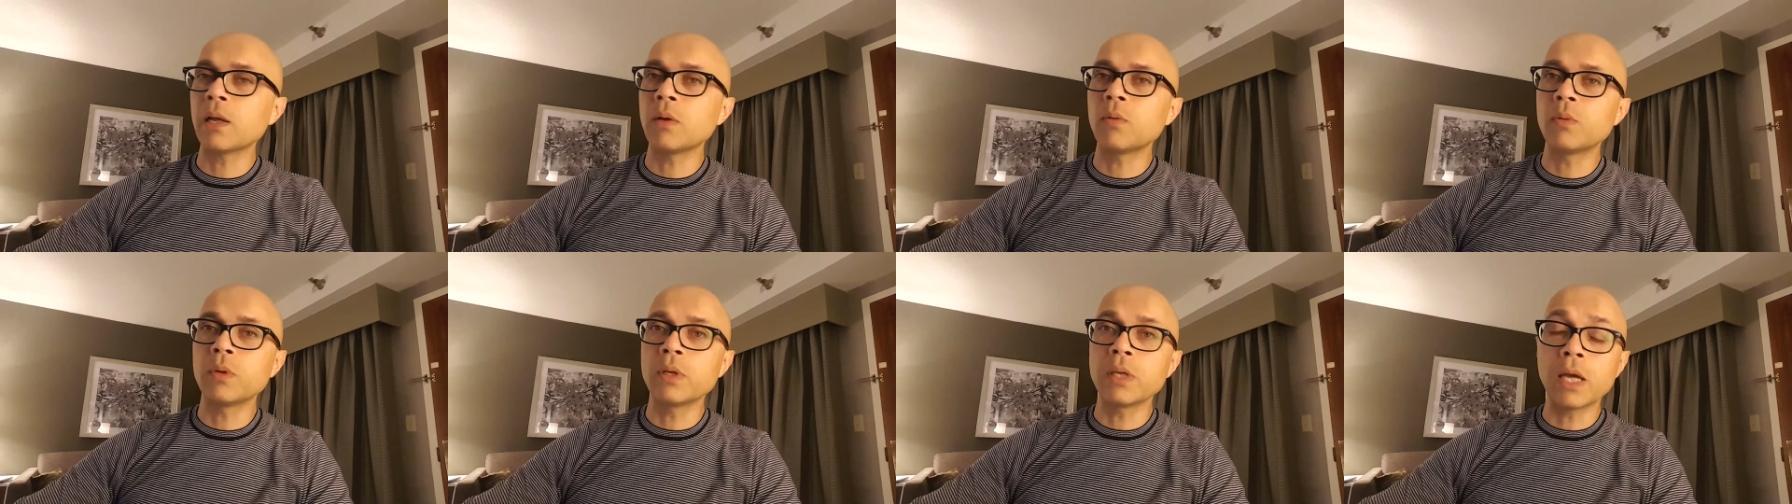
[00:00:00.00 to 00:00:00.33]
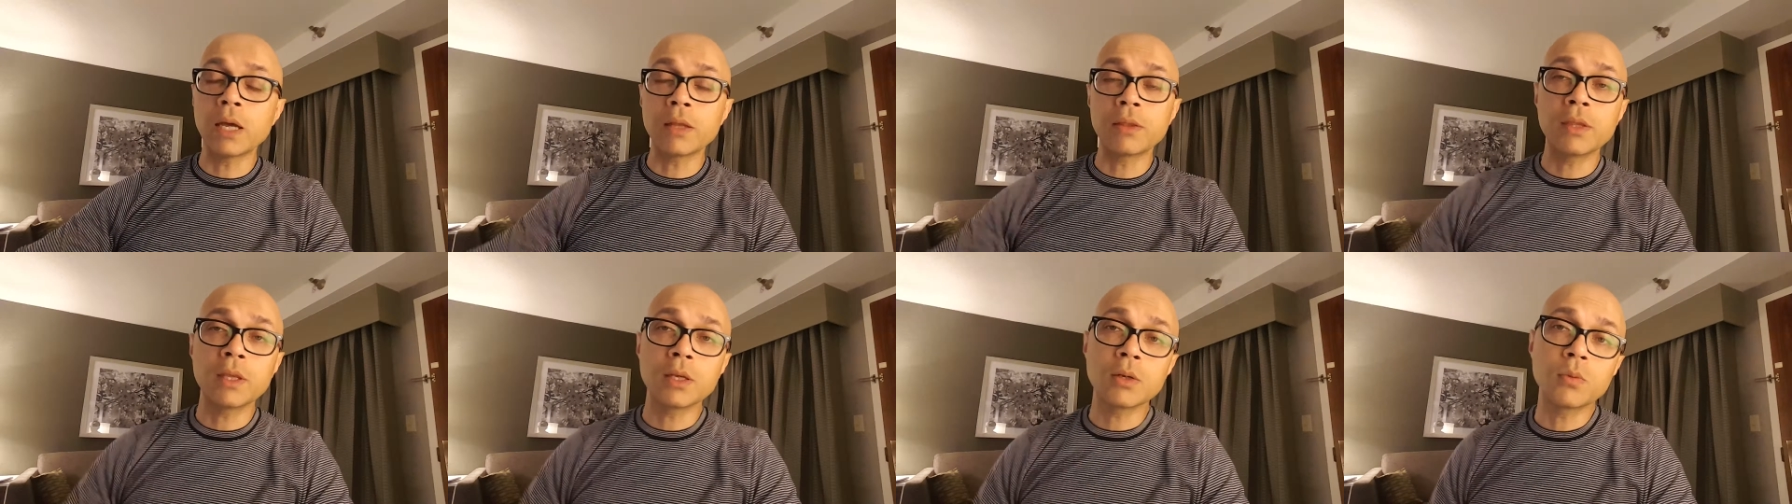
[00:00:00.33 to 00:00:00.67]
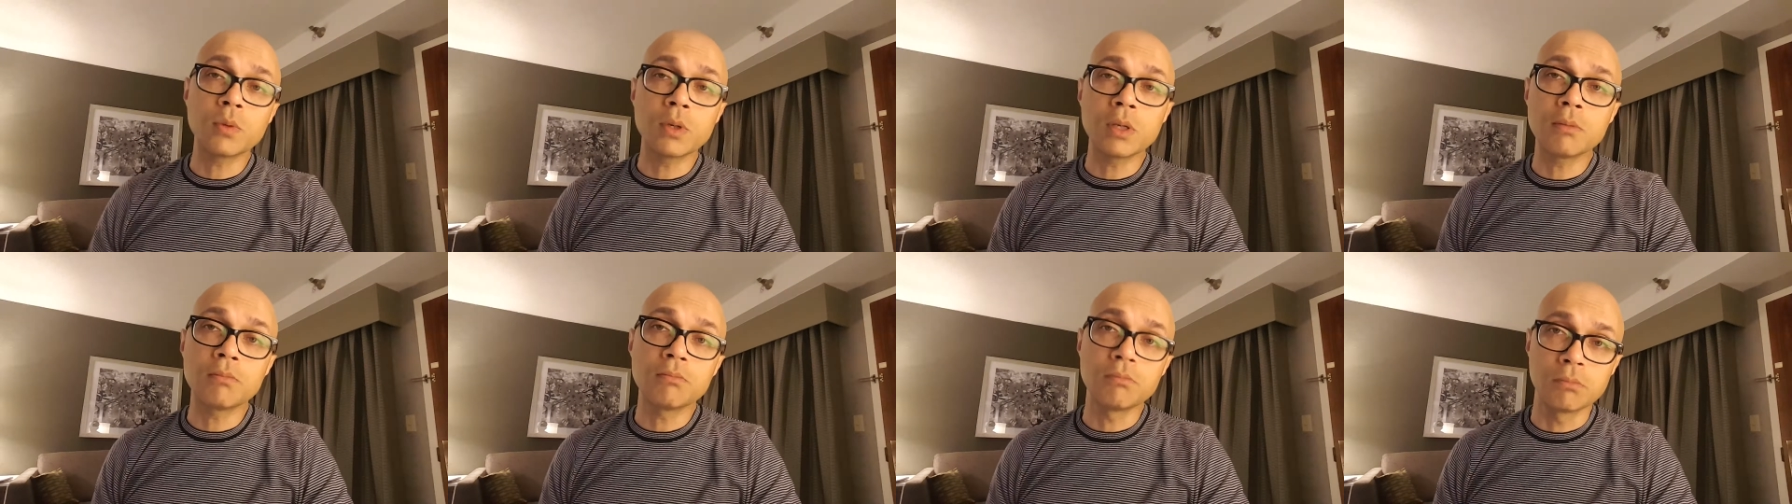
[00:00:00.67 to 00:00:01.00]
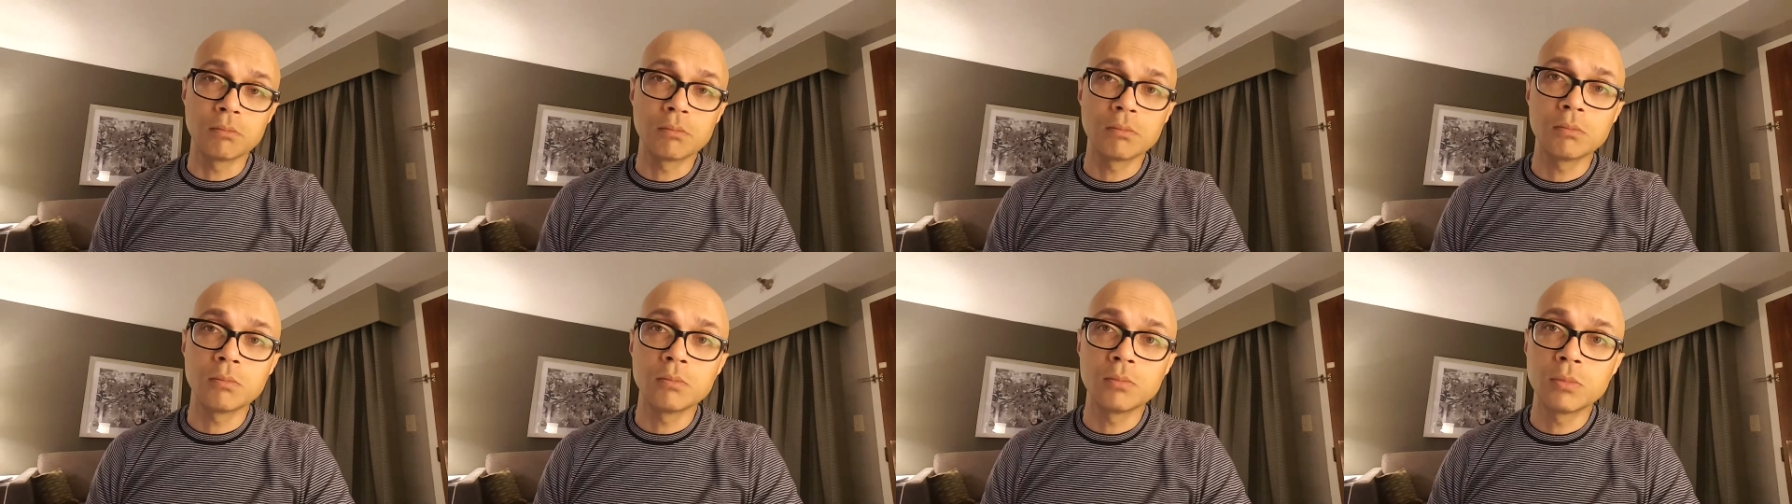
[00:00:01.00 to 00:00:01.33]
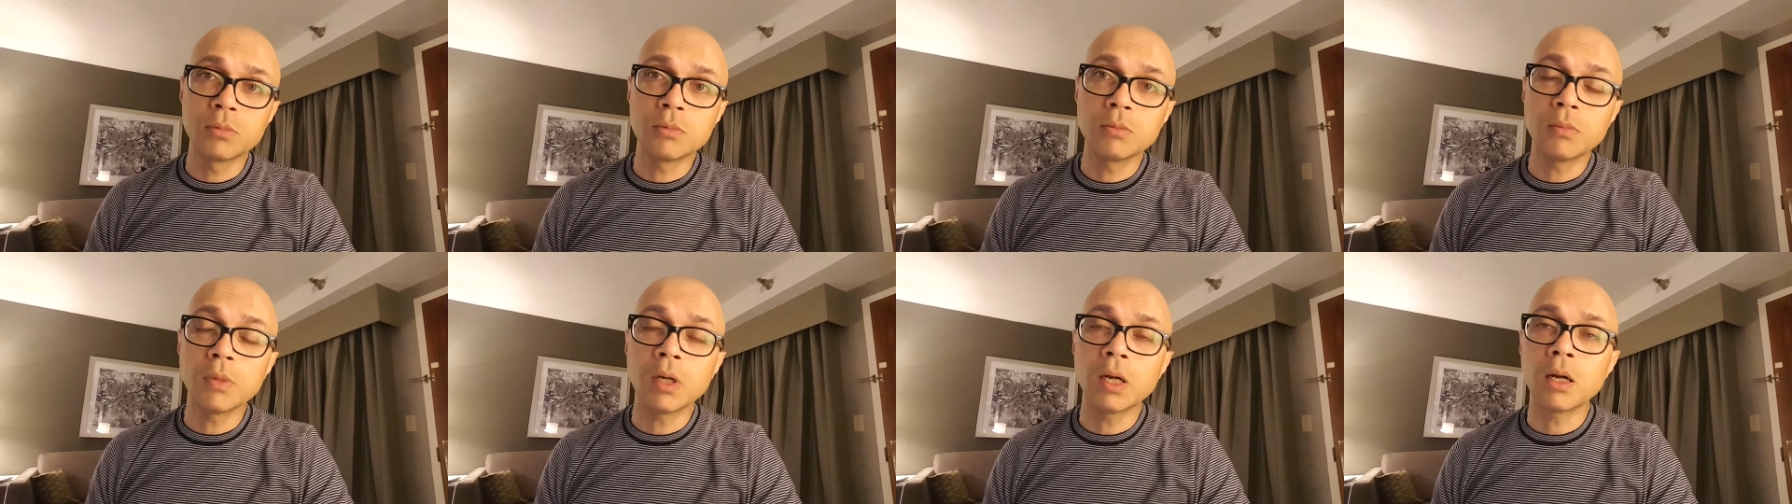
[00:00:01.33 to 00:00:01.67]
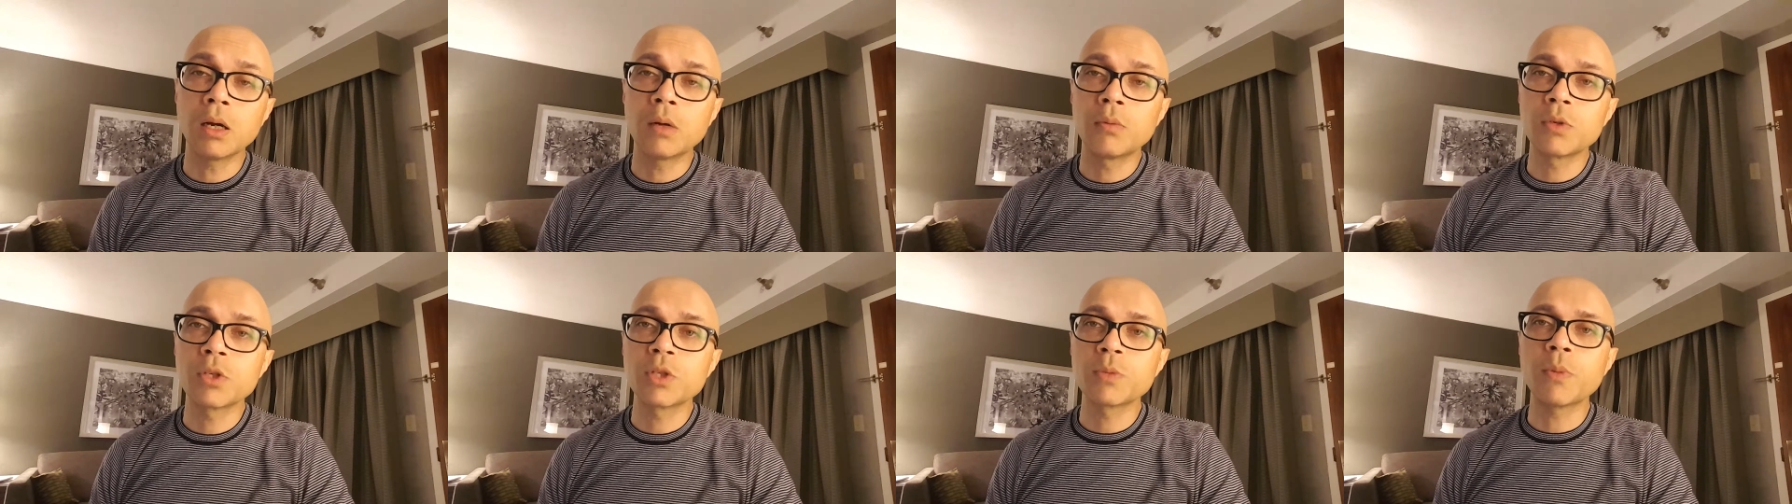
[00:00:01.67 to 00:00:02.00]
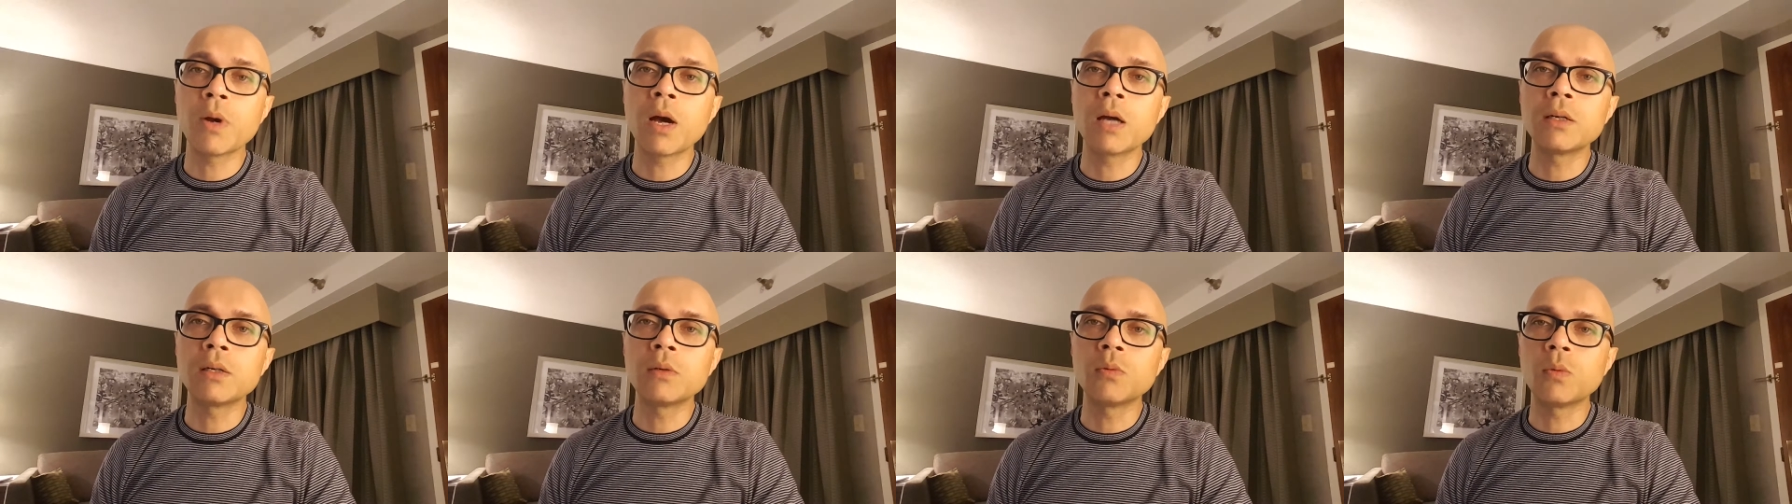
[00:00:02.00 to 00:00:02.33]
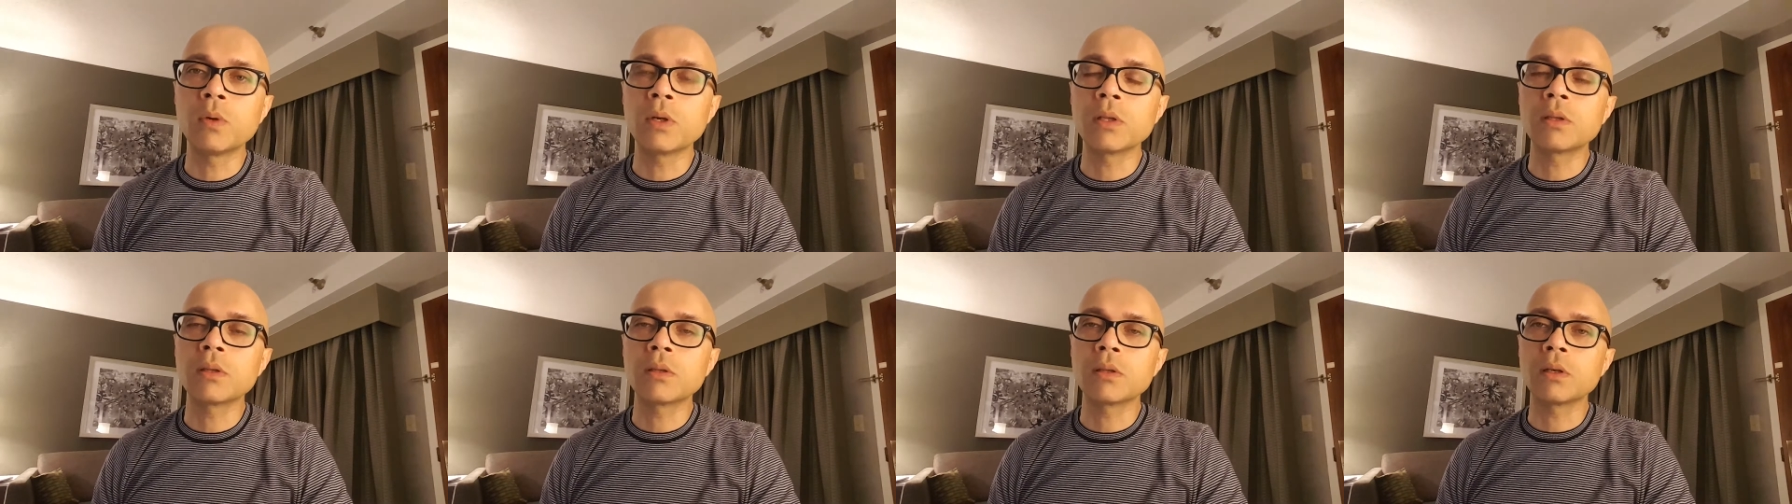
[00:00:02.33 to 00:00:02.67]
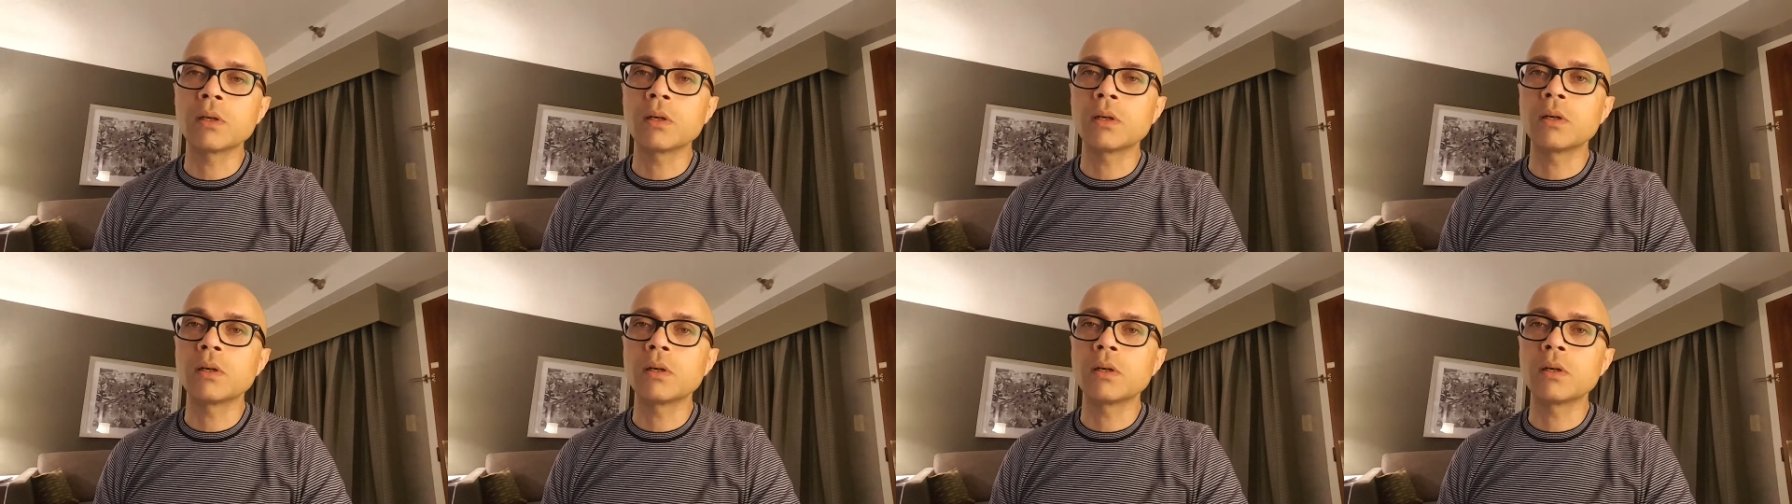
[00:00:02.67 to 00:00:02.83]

and I think we responded with